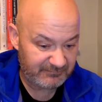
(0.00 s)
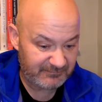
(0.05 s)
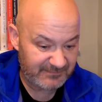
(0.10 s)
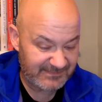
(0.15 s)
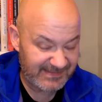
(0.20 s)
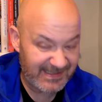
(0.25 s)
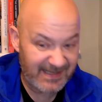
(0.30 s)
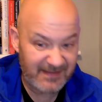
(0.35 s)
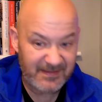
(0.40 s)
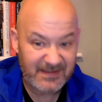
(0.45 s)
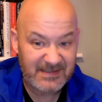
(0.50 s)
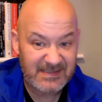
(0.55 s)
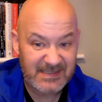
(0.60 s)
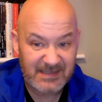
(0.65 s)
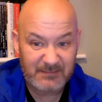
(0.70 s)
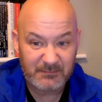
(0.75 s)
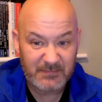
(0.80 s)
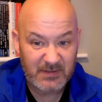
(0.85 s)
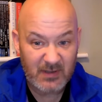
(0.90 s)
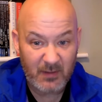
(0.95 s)
neither
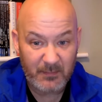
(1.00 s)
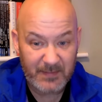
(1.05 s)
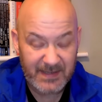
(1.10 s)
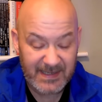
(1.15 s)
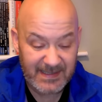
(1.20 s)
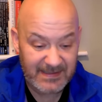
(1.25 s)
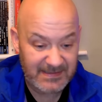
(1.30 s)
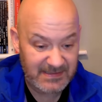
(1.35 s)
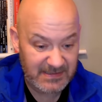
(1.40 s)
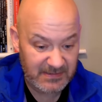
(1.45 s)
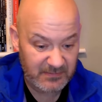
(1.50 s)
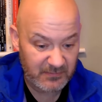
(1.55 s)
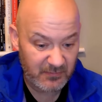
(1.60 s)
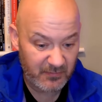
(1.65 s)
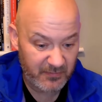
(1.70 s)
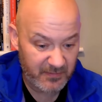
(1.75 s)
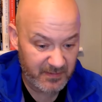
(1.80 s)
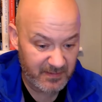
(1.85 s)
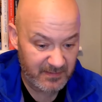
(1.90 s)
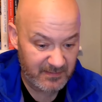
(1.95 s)
team dominating
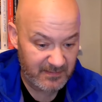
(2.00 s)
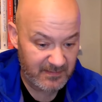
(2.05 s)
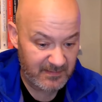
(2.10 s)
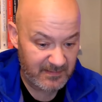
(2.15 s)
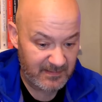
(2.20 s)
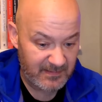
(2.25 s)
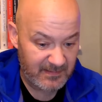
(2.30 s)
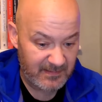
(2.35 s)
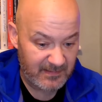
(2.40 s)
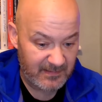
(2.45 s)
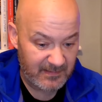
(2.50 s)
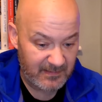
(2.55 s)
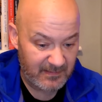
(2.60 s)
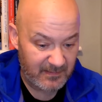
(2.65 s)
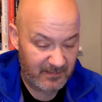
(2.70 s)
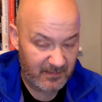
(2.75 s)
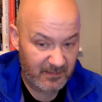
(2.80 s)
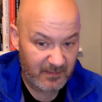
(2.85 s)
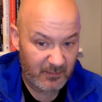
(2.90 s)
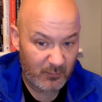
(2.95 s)
other.
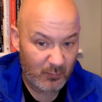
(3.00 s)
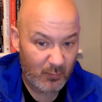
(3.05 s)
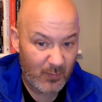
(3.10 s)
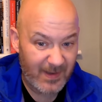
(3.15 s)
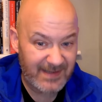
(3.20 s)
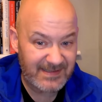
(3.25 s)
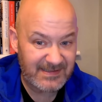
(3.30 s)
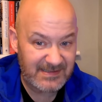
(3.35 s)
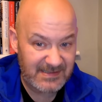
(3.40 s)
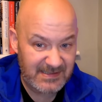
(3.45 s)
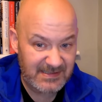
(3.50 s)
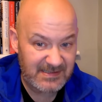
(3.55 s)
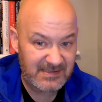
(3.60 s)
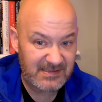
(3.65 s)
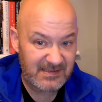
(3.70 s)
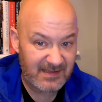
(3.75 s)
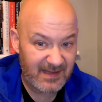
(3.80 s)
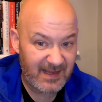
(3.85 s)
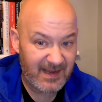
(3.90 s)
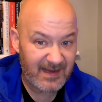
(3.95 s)
And Wednesday
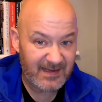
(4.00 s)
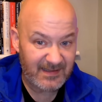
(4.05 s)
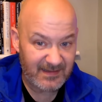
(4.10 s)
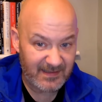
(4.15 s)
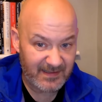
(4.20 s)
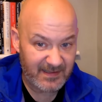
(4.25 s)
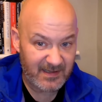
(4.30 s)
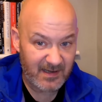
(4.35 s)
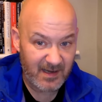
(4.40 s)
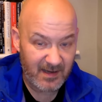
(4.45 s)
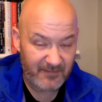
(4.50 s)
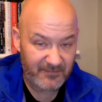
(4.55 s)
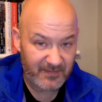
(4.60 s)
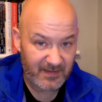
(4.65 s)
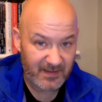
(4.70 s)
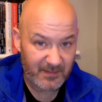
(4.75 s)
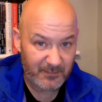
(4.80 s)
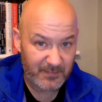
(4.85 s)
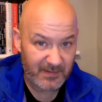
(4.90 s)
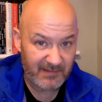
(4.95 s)
slightly carving
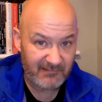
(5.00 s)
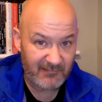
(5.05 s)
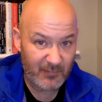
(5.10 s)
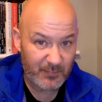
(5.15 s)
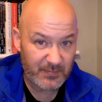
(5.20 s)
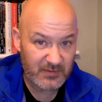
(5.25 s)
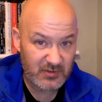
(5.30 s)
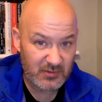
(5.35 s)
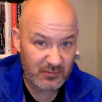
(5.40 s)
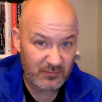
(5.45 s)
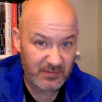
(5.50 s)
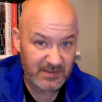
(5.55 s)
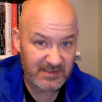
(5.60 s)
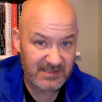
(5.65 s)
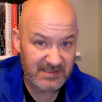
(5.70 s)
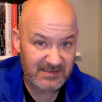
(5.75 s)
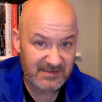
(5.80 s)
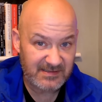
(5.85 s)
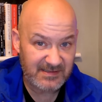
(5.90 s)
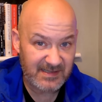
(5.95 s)
out better
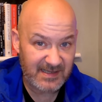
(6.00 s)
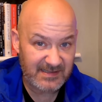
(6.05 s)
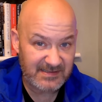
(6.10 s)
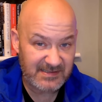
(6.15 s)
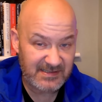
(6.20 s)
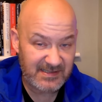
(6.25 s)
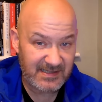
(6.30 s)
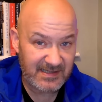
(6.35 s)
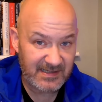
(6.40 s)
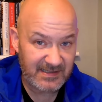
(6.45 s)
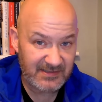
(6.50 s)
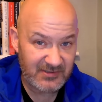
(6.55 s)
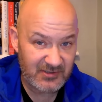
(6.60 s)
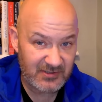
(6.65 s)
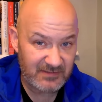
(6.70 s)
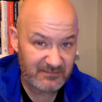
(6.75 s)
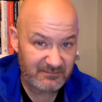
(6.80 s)
opportunities at that stage.